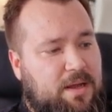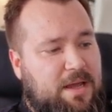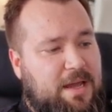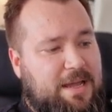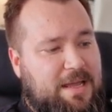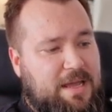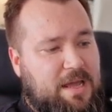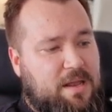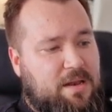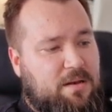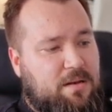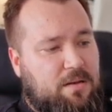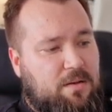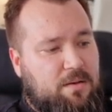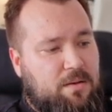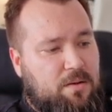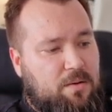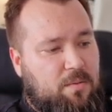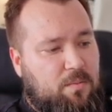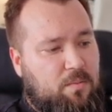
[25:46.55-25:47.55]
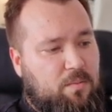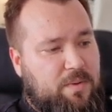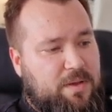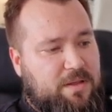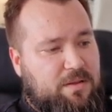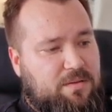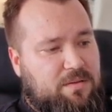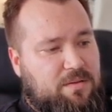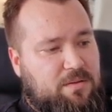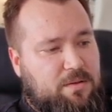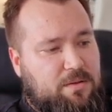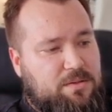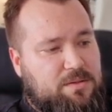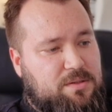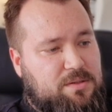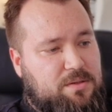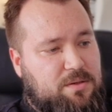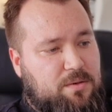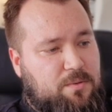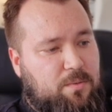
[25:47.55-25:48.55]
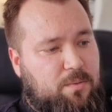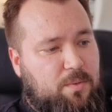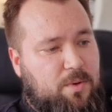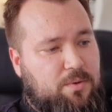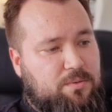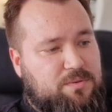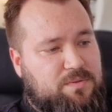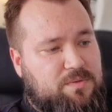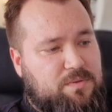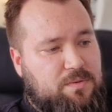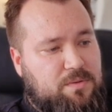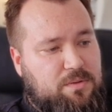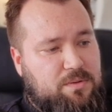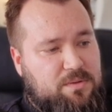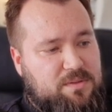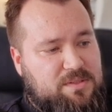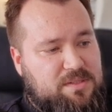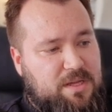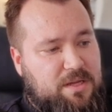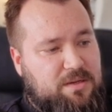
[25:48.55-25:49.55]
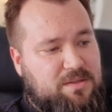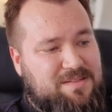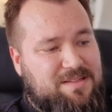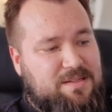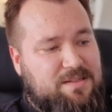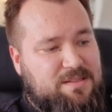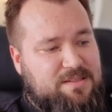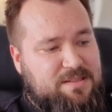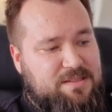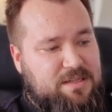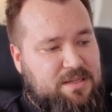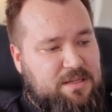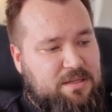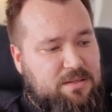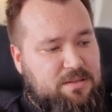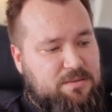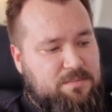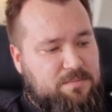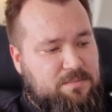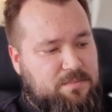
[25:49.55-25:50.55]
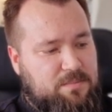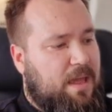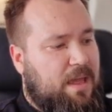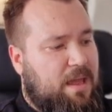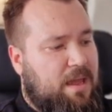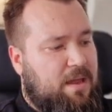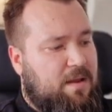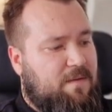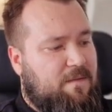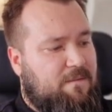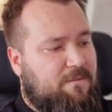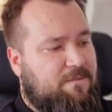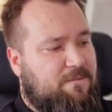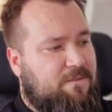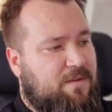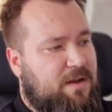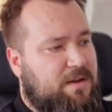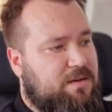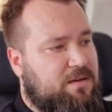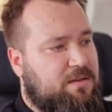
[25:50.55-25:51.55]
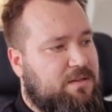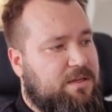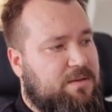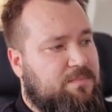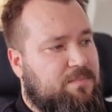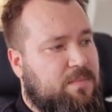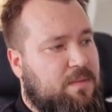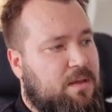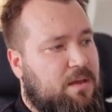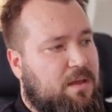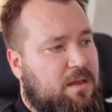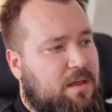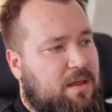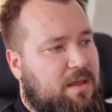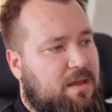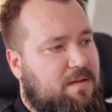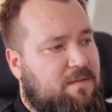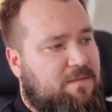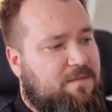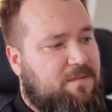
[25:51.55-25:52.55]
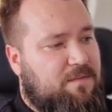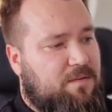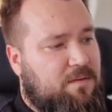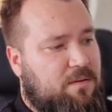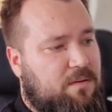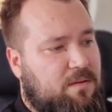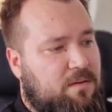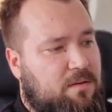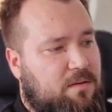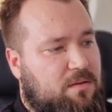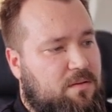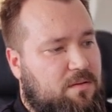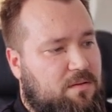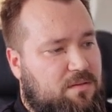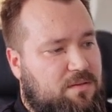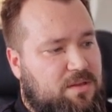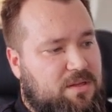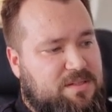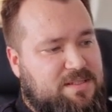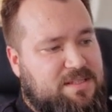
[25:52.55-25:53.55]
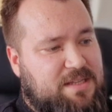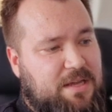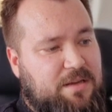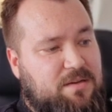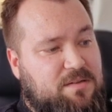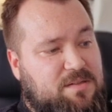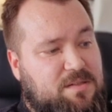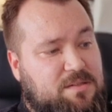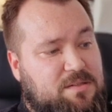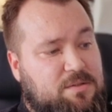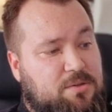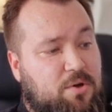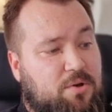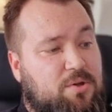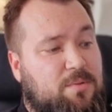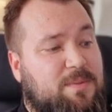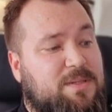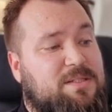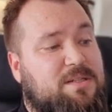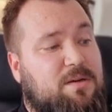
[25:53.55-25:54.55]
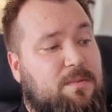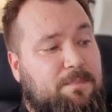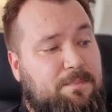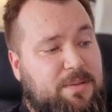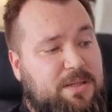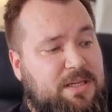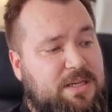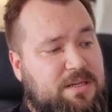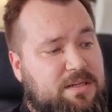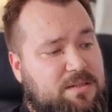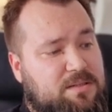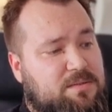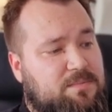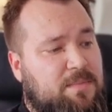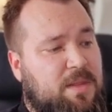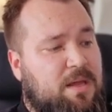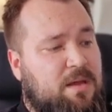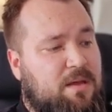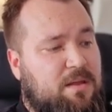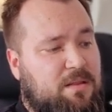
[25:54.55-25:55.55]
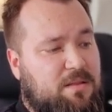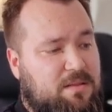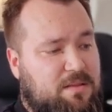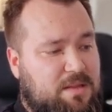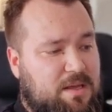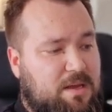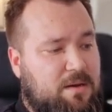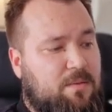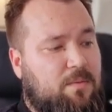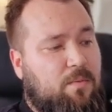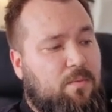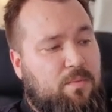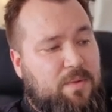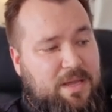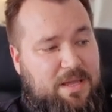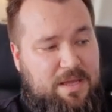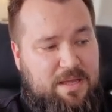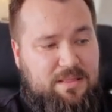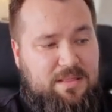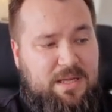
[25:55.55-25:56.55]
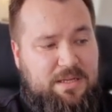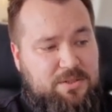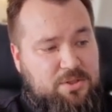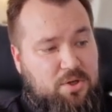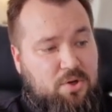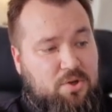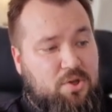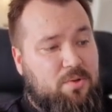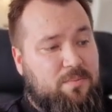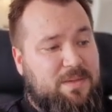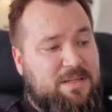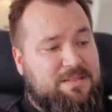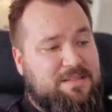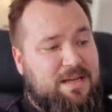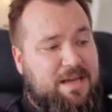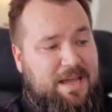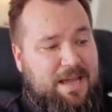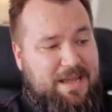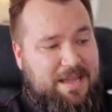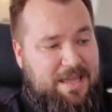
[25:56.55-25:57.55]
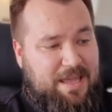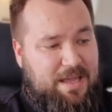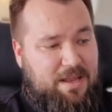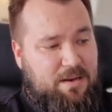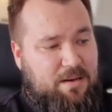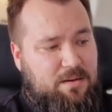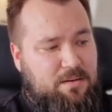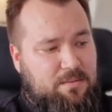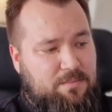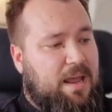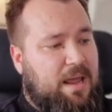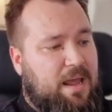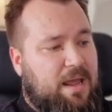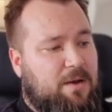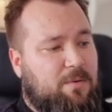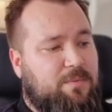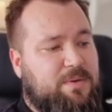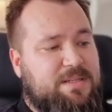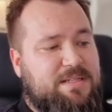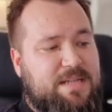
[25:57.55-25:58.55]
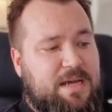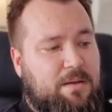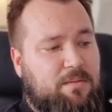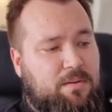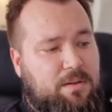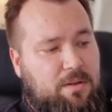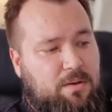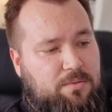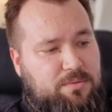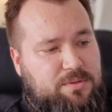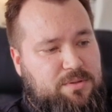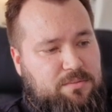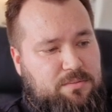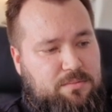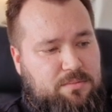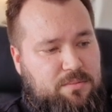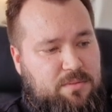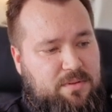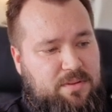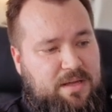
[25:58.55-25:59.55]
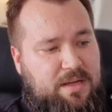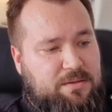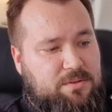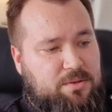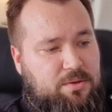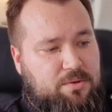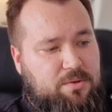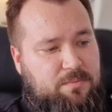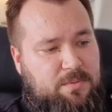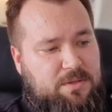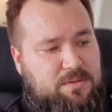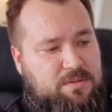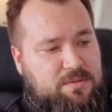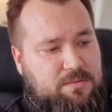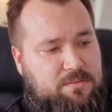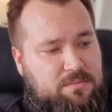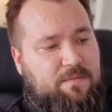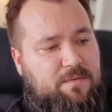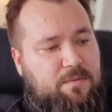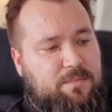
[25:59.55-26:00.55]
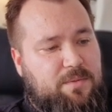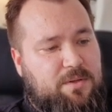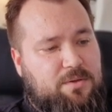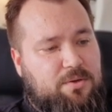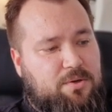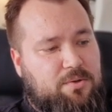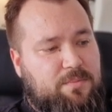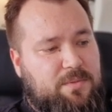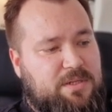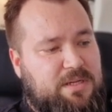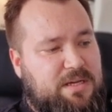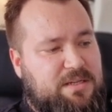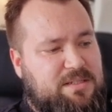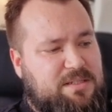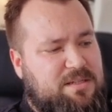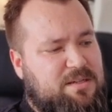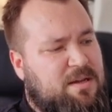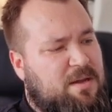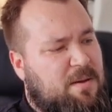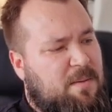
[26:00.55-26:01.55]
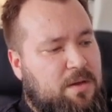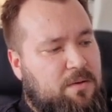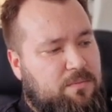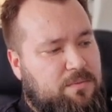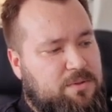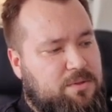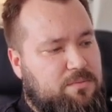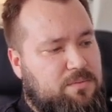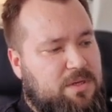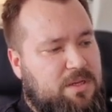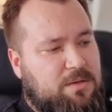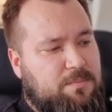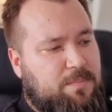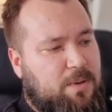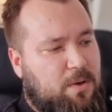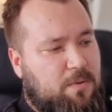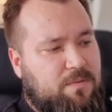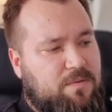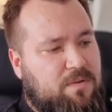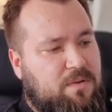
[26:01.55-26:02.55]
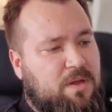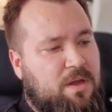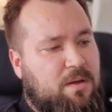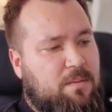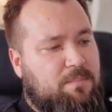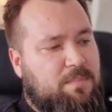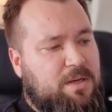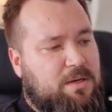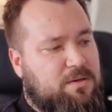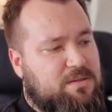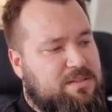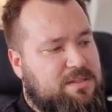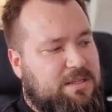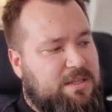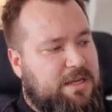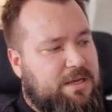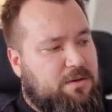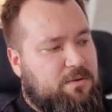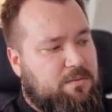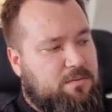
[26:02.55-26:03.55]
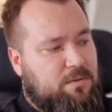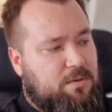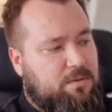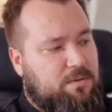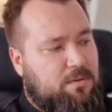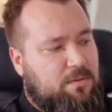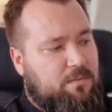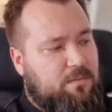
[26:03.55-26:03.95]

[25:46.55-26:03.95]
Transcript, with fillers: again with quote status seen. And finally, if the status is document completed, then we get that document again and we download that document from the document I D. We don't need both, because later on